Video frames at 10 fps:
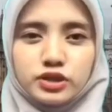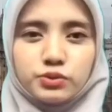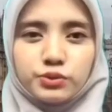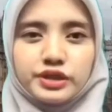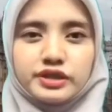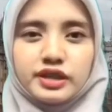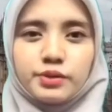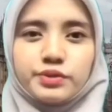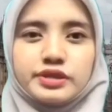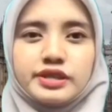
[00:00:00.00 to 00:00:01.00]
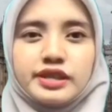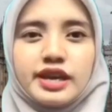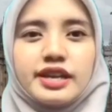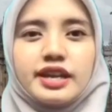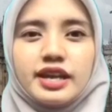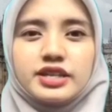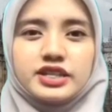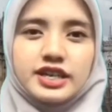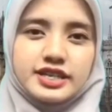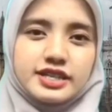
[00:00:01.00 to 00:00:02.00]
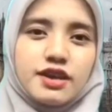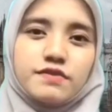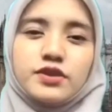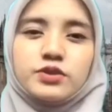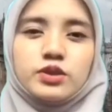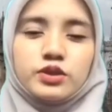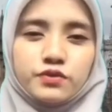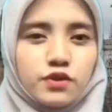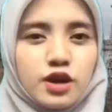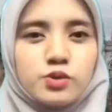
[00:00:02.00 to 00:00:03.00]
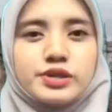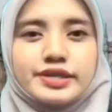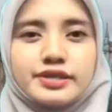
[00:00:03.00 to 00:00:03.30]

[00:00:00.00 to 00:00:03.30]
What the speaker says: interact with the NHS every 24 hours.